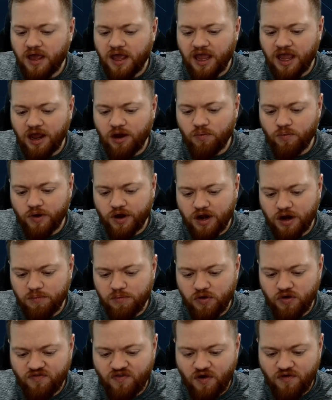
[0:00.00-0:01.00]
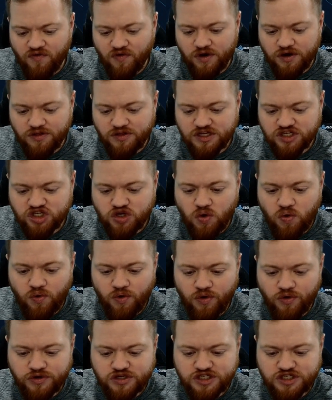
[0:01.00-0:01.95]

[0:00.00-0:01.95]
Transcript: And we're going to move over into this corner